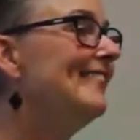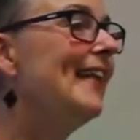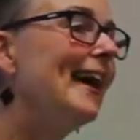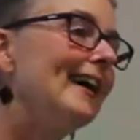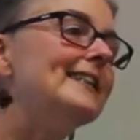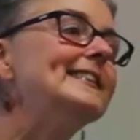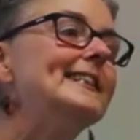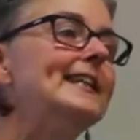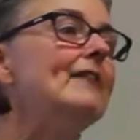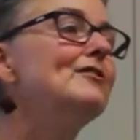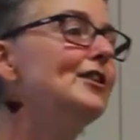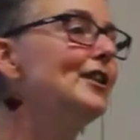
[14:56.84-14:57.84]
and that kind of
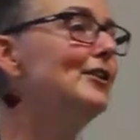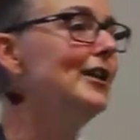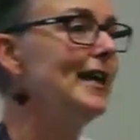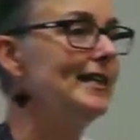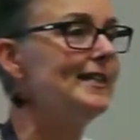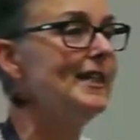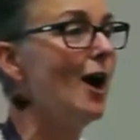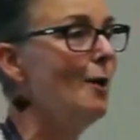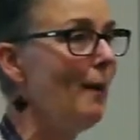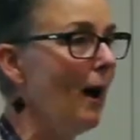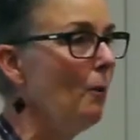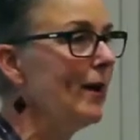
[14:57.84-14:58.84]
said everything you needed to know
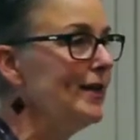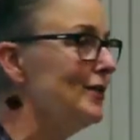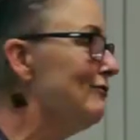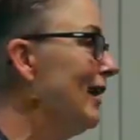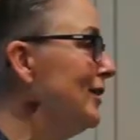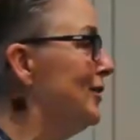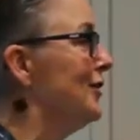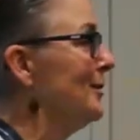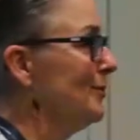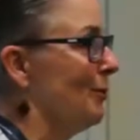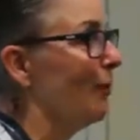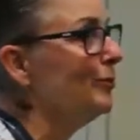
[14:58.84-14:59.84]
about Wendy's
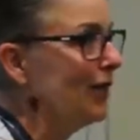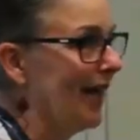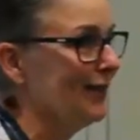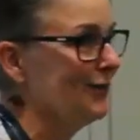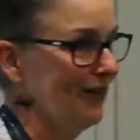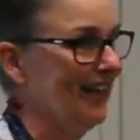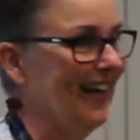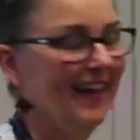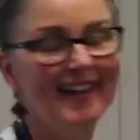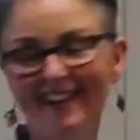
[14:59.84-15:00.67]
relationship to objects, really.